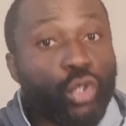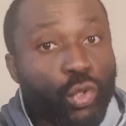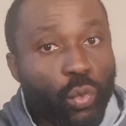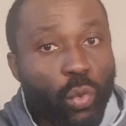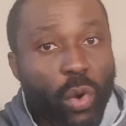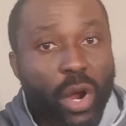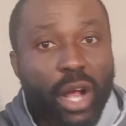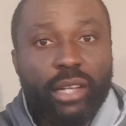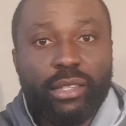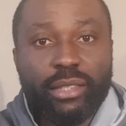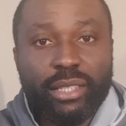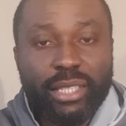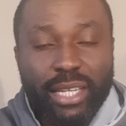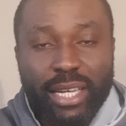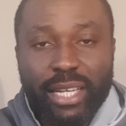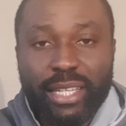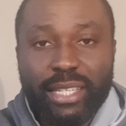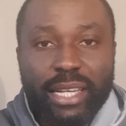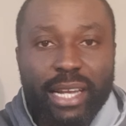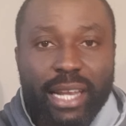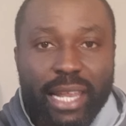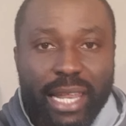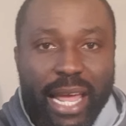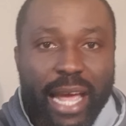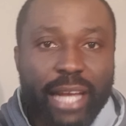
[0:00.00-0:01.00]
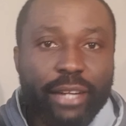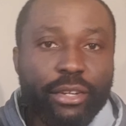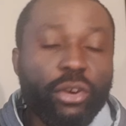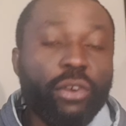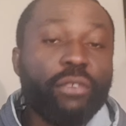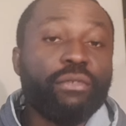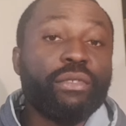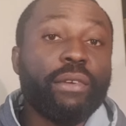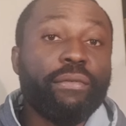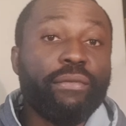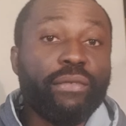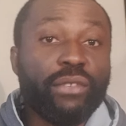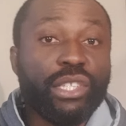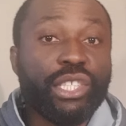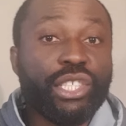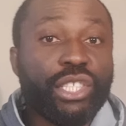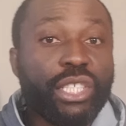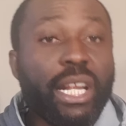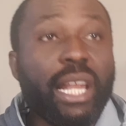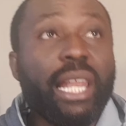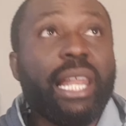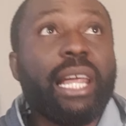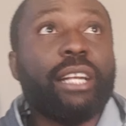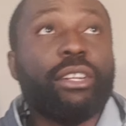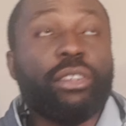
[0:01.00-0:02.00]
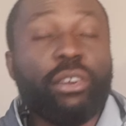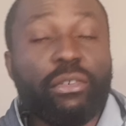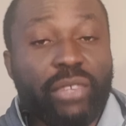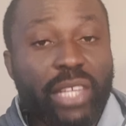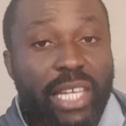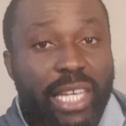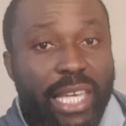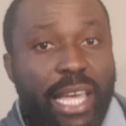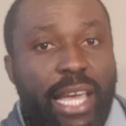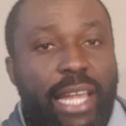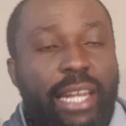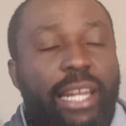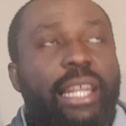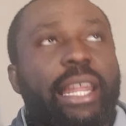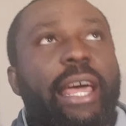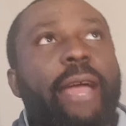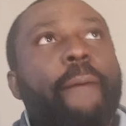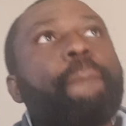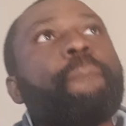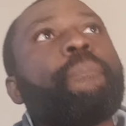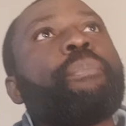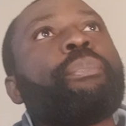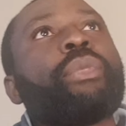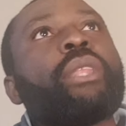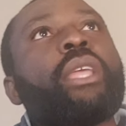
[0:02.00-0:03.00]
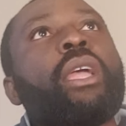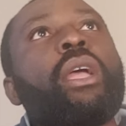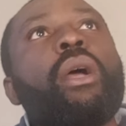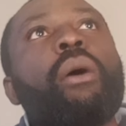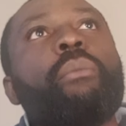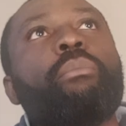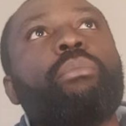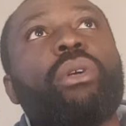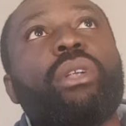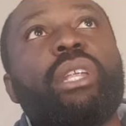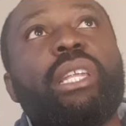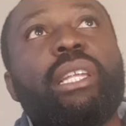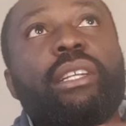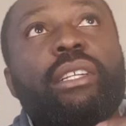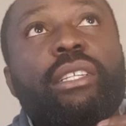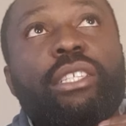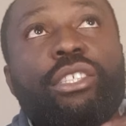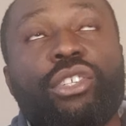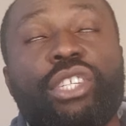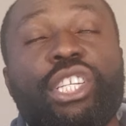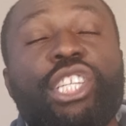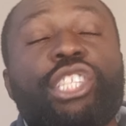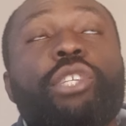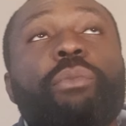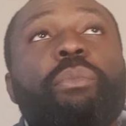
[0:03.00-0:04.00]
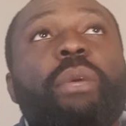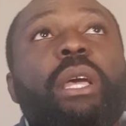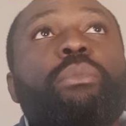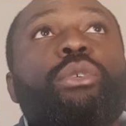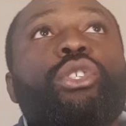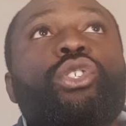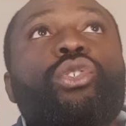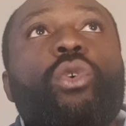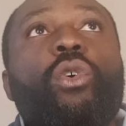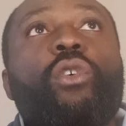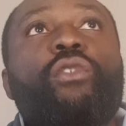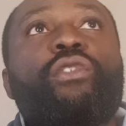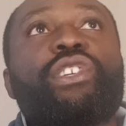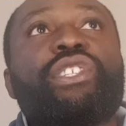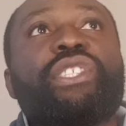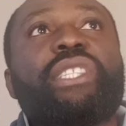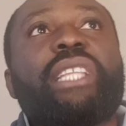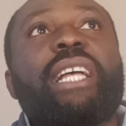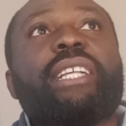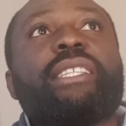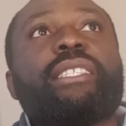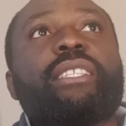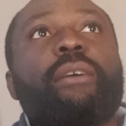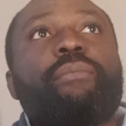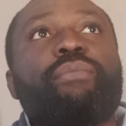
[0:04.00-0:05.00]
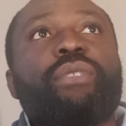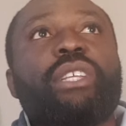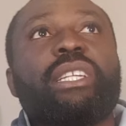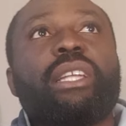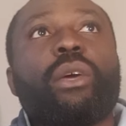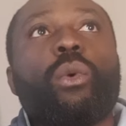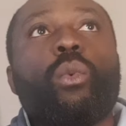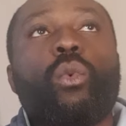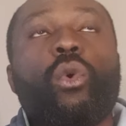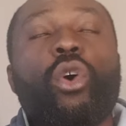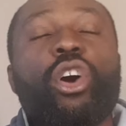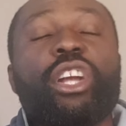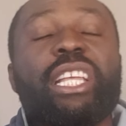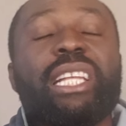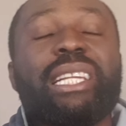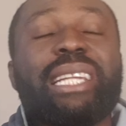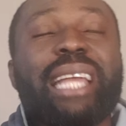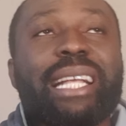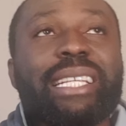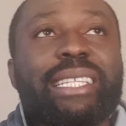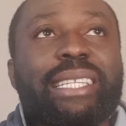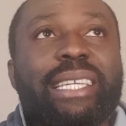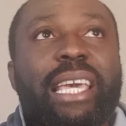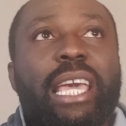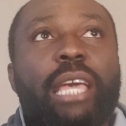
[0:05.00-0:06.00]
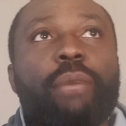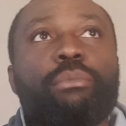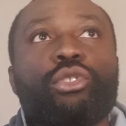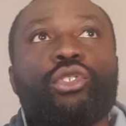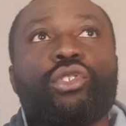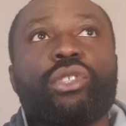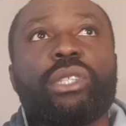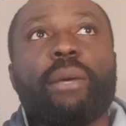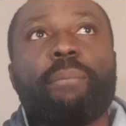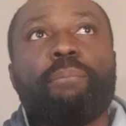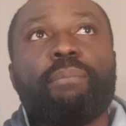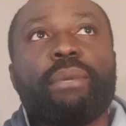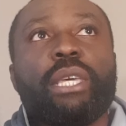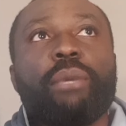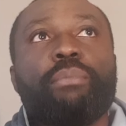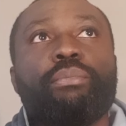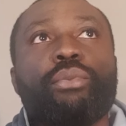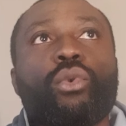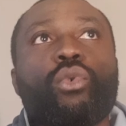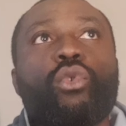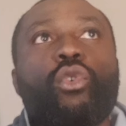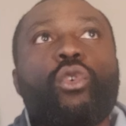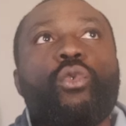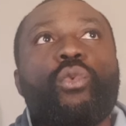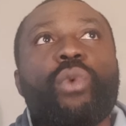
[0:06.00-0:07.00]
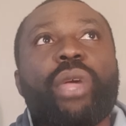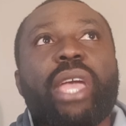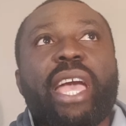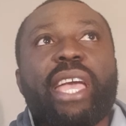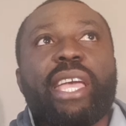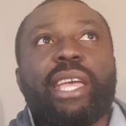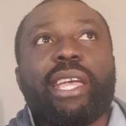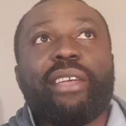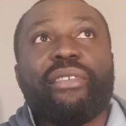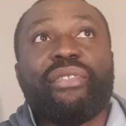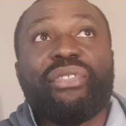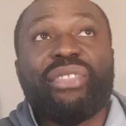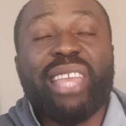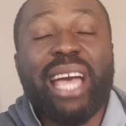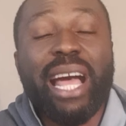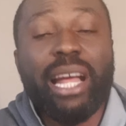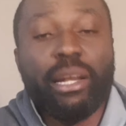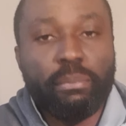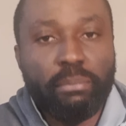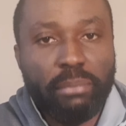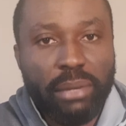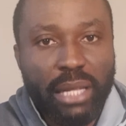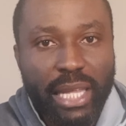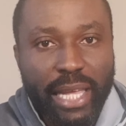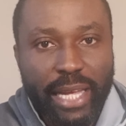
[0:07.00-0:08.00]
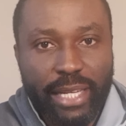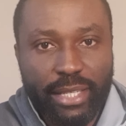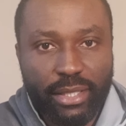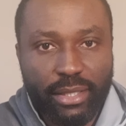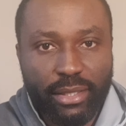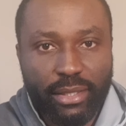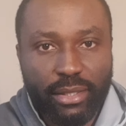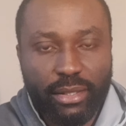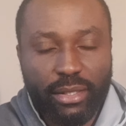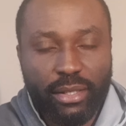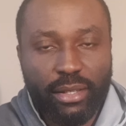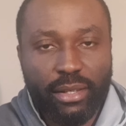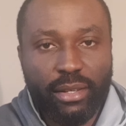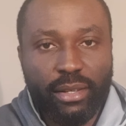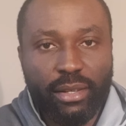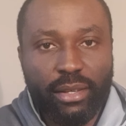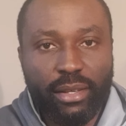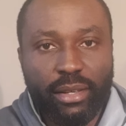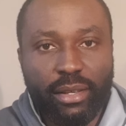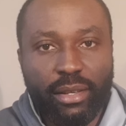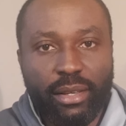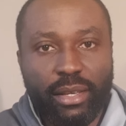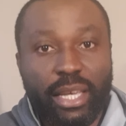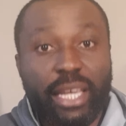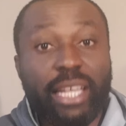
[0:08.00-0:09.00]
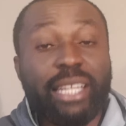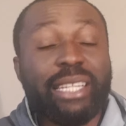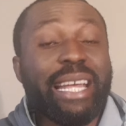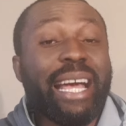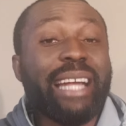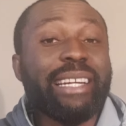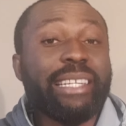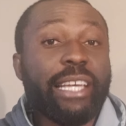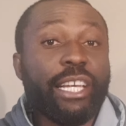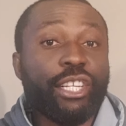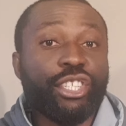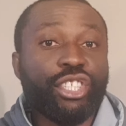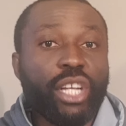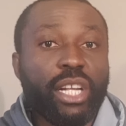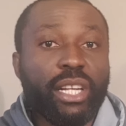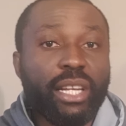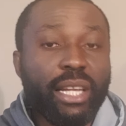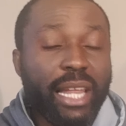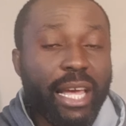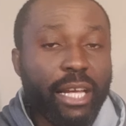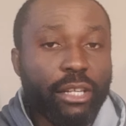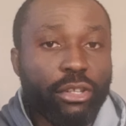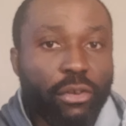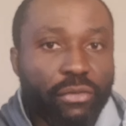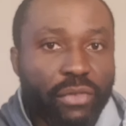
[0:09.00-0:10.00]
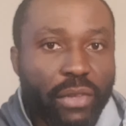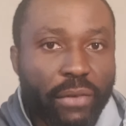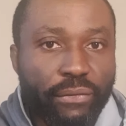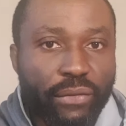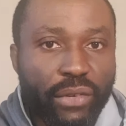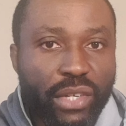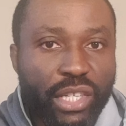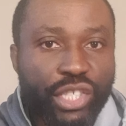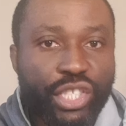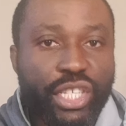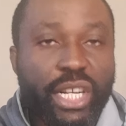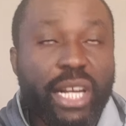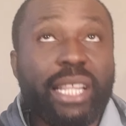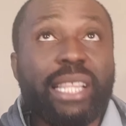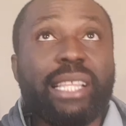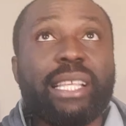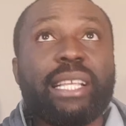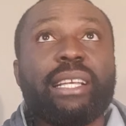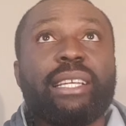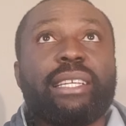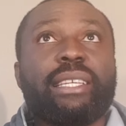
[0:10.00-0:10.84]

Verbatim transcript: dwelt in the land of the Phoenician land of the Canaanite. But you need to be able to understand something. The warning that came to the people who were in that place, in that ancient land of the Phoenician